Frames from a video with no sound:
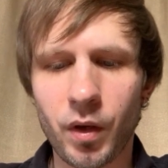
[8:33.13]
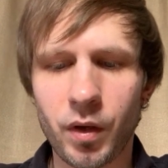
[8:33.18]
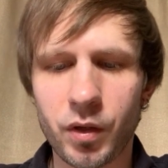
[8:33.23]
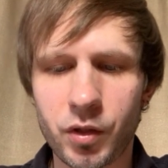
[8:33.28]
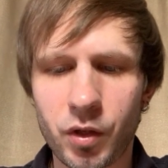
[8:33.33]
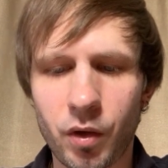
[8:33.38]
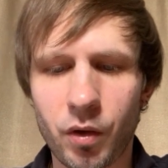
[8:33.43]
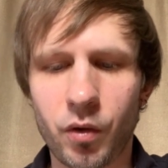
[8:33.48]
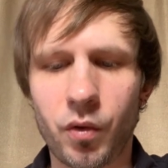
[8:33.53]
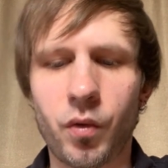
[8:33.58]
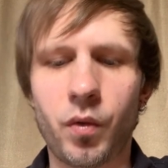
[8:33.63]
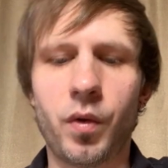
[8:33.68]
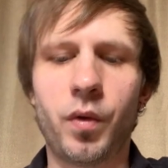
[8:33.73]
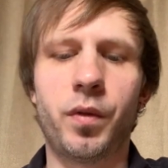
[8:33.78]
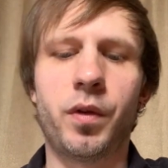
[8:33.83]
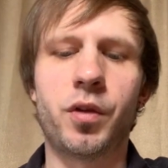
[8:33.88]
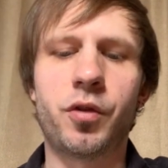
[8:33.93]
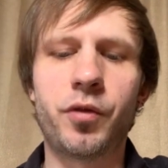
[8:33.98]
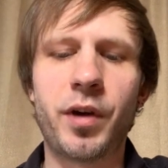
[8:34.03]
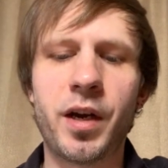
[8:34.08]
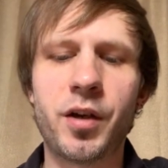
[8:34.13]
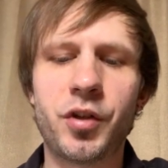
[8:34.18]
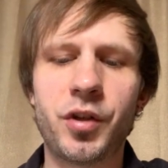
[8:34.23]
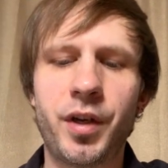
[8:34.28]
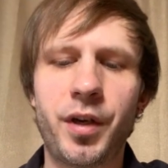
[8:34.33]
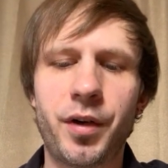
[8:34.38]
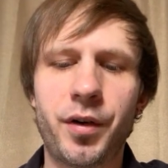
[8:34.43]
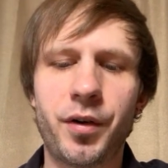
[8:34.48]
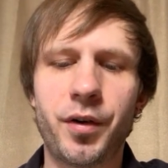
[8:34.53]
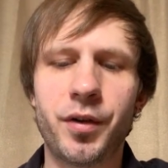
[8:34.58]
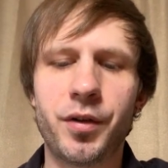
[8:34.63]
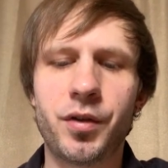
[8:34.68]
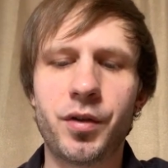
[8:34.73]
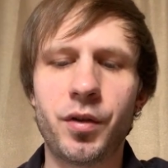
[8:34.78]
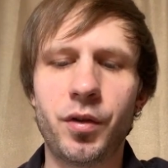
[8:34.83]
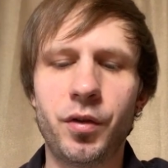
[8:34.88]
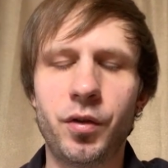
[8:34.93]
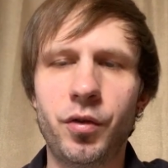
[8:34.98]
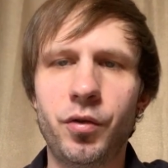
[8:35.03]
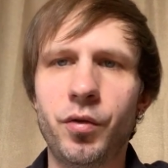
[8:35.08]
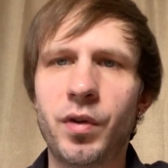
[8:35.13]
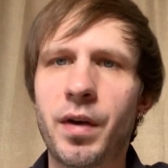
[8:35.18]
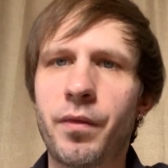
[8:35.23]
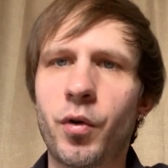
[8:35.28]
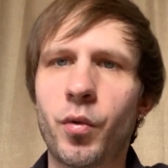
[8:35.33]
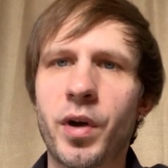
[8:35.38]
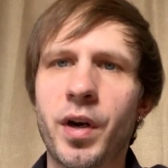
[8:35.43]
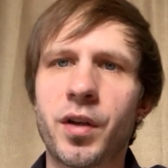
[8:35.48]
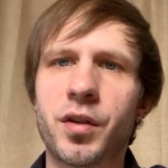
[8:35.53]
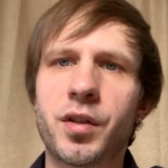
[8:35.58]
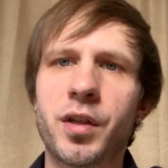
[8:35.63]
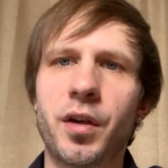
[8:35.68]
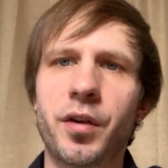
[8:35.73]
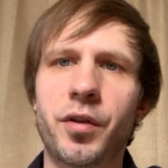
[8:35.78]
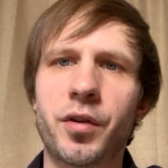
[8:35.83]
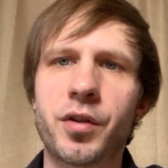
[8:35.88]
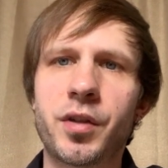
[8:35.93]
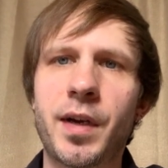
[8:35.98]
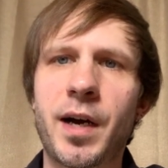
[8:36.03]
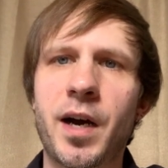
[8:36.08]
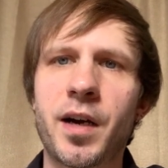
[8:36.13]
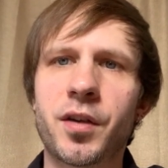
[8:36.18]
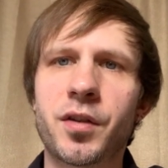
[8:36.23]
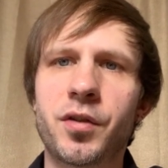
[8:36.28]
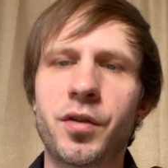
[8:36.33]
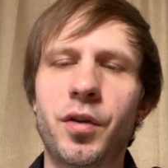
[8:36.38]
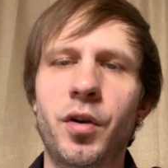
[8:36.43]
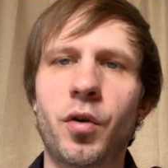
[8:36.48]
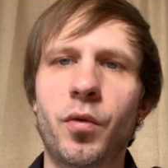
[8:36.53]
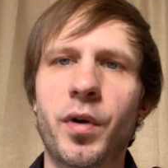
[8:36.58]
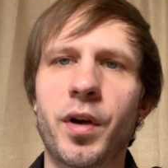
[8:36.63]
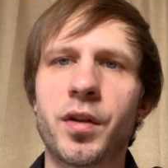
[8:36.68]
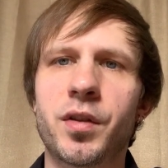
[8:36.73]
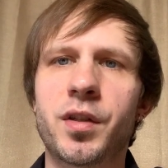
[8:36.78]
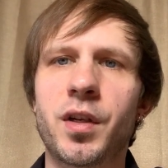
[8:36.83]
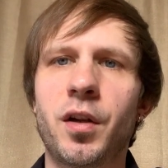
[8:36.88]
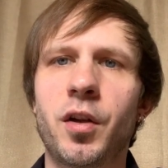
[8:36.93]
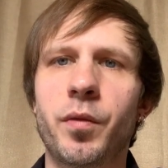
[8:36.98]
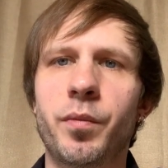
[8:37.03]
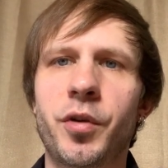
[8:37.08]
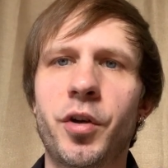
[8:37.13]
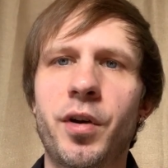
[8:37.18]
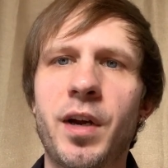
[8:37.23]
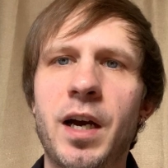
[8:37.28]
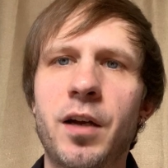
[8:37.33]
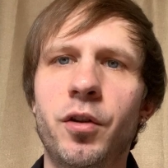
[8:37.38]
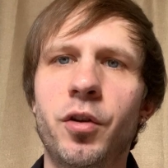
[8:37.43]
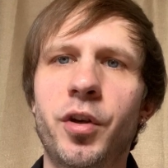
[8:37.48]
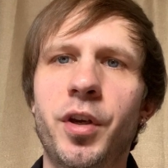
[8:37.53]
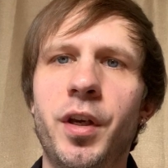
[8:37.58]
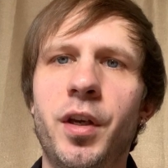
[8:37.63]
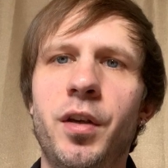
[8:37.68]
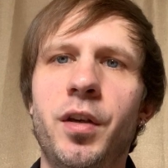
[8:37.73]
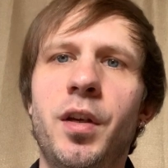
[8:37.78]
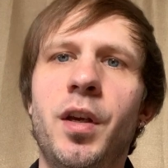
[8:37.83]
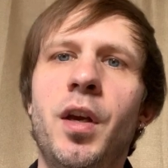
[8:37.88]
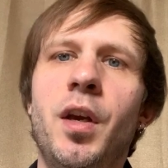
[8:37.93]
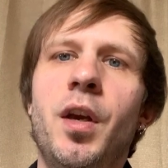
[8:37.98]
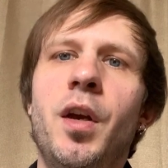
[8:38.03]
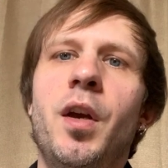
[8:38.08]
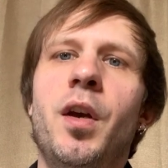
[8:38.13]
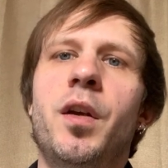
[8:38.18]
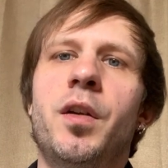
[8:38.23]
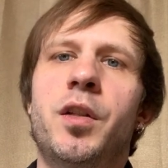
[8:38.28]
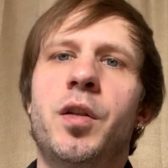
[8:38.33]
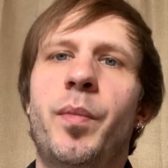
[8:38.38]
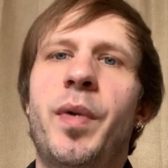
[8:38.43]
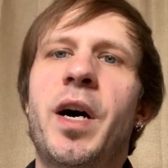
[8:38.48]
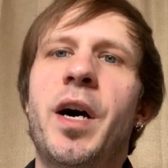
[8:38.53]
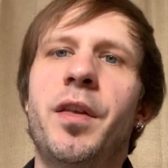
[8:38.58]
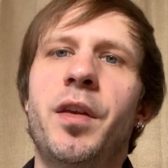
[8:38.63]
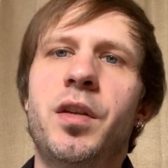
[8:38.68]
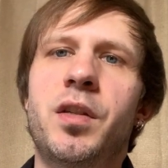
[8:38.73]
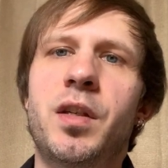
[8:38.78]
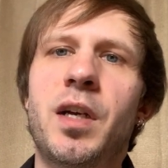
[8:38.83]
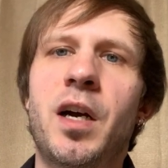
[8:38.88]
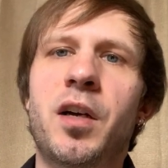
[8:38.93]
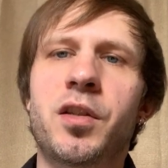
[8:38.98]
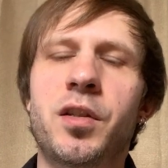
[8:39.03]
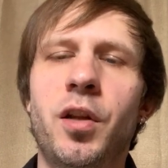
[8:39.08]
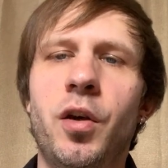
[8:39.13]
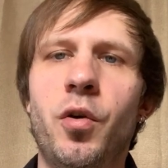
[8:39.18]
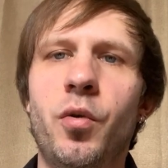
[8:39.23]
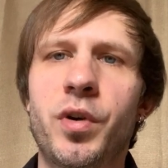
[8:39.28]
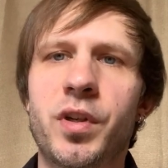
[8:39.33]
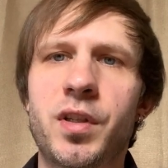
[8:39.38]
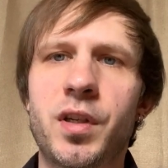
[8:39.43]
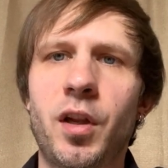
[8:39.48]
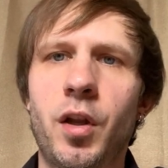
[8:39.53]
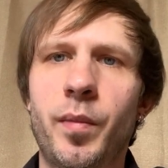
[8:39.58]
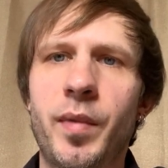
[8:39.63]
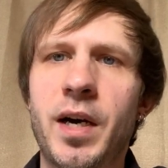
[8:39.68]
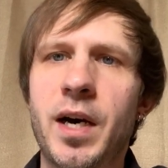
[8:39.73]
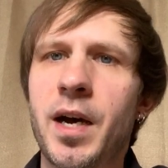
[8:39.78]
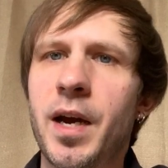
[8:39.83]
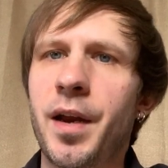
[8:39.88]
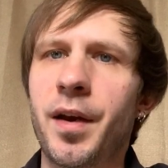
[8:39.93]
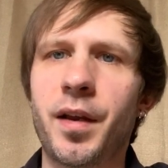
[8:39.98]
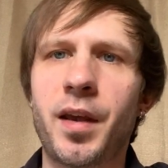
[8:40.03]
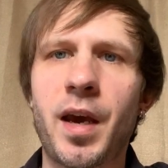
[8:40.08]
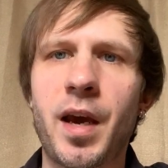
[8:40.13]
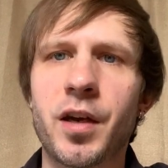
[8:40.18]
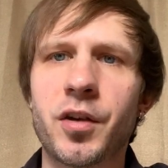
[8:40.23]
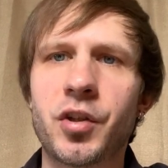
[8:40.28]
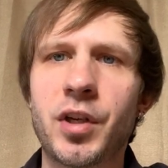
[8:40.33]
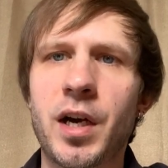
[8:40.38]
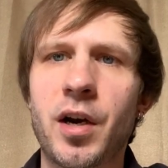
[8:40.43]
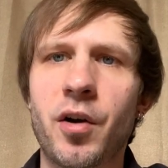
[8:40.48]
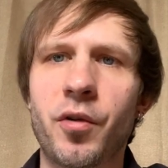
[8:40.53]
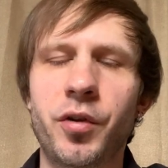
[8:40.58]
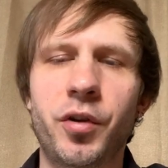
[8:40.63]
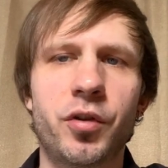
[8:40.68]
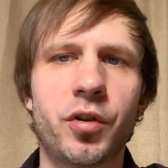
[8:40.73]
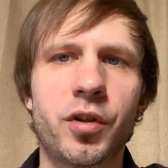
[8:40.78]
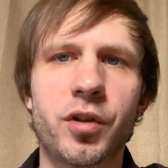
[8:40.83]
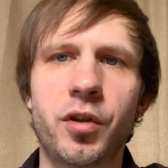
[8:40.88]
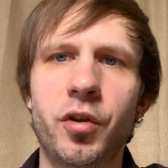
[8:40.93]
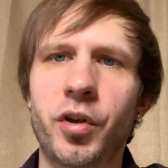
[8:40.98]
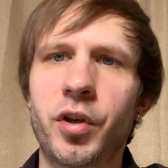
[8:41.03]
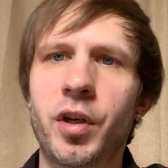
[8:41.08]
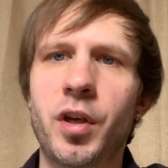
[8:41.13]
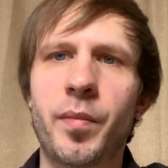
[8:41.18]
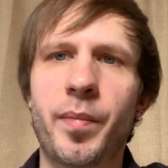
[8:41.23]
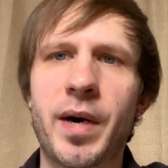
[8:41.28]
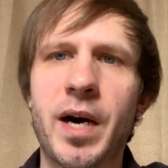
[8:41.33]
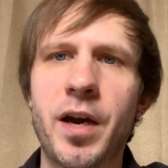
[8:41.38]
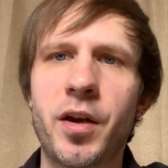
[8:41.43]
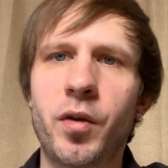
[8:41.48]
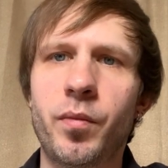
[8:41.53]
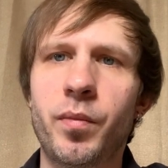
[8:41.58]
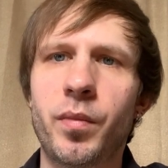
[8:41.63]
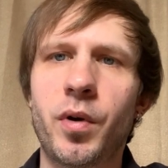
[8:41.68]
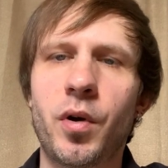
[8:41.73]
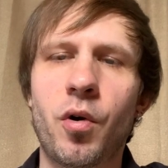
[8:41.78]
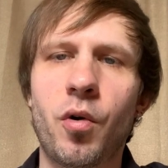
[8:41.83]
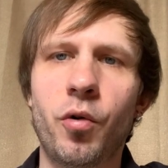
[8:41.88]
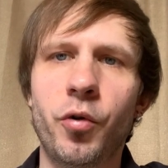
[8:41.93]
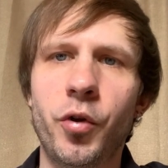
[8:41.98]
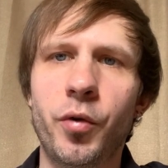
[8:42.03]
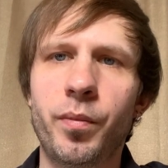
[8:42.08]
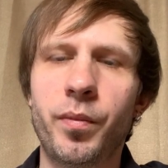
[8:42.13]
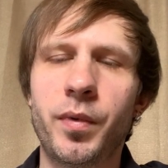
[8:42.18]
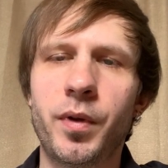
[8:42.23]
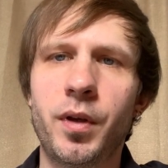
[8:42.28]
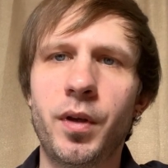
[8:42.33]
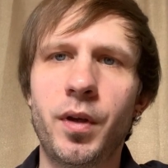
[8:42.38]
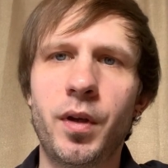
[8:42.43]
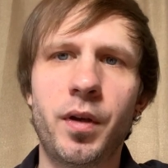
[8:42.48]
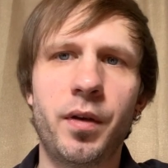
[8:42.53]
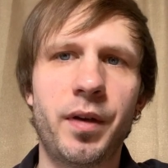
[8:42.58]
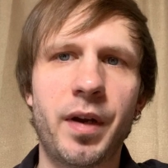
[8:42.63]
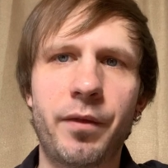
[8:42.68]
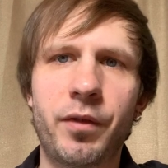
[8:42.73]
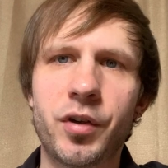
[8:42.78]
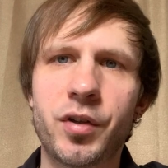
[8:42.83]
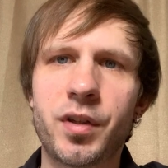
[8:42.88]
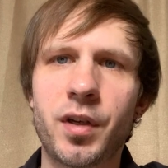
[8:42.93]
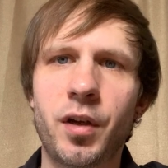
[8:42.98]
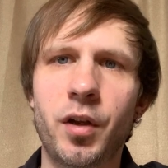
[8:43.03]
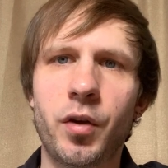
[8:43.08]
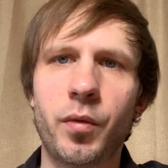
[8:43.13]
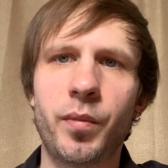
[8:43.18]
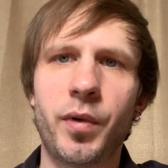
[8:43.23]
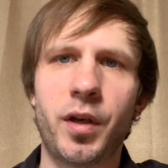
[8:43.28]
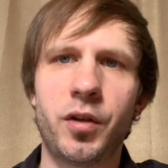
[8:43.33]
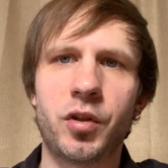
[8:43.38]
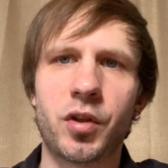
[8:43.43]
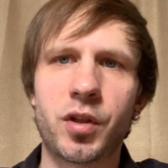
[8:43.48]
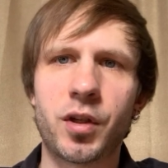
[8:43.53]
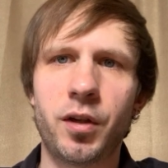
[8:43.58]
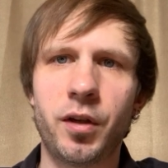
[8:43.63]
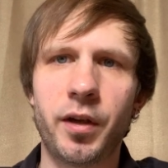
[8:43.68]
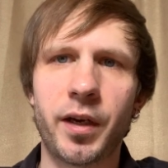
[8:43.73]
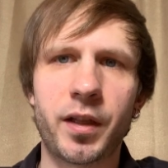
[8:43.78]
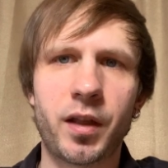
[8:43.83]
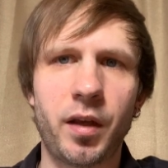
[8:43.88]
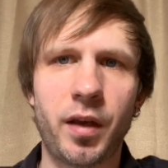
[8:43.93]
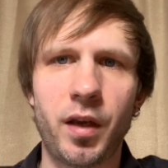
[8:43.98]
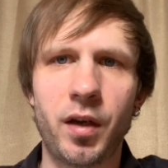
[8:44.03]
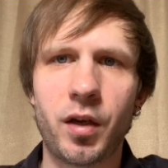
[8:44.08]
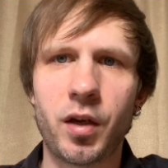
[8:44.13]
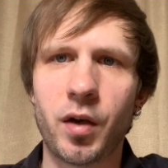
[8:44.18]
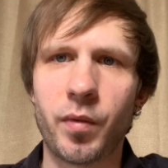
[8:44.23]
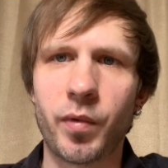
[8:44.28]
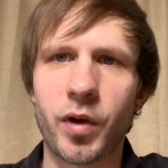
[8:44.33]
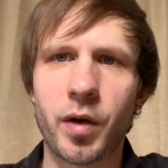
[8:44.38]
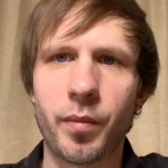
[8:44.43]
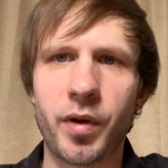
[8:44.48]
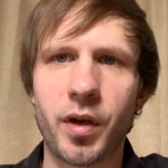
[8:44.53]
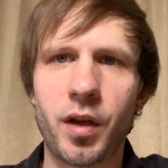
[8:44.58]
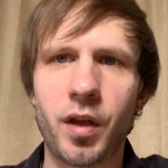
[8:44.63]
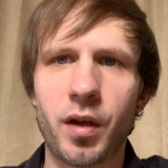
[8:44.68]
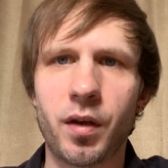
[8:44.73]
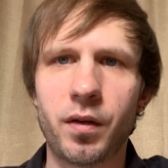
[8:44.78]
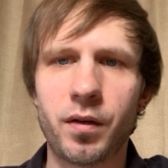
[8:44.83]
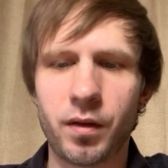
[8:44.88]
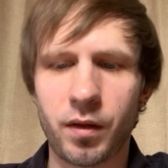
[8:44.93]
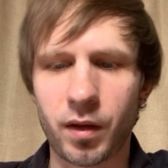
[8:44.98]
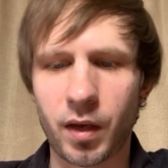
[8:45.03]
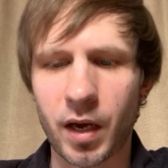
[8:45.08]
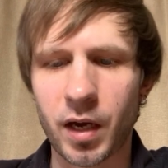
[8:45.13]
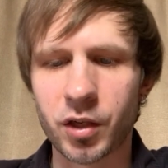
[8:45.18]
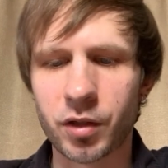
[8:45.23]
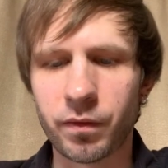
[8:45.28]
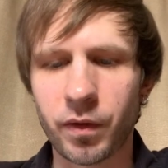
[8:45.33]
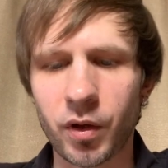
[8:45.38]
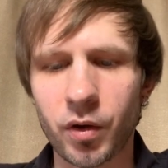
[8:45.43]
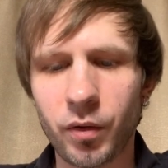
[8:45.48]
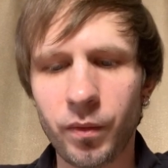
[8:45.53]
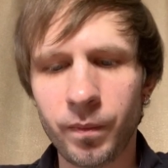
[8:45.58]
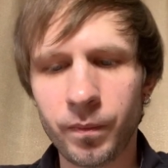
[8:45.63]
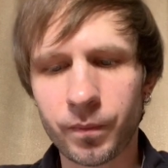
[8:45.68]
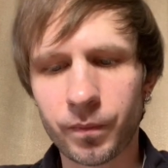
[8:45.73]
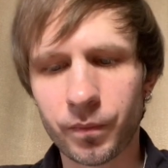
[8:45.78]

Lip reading: So the strategy here is you never want to sell your stocks. You don't want to sell them. You're not looking to buy these stocks low and sell them high and cash out. You're just looking to buy them, hold them, never sell them, and just collect the income coming in, the cash flow.